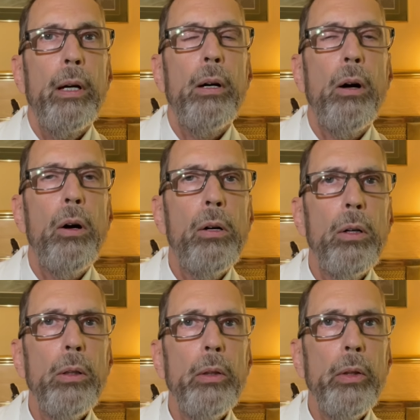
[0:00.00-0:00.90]

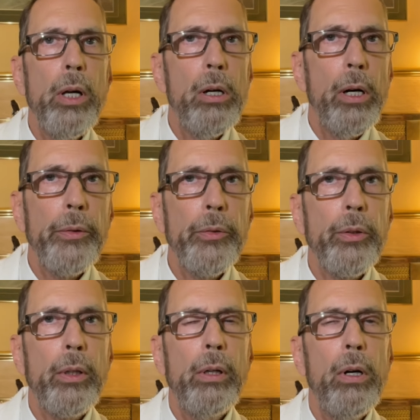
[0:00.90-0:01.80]
all loss
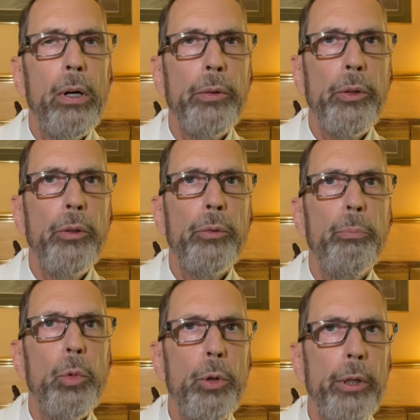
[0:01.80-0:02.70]
causes
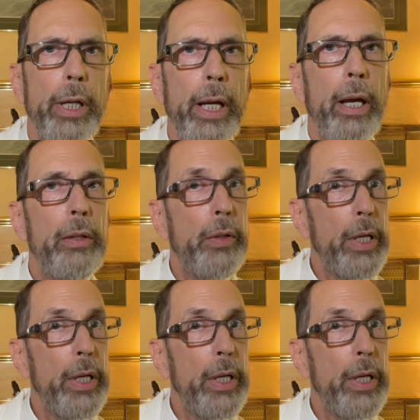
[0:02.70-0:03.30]
mourning, and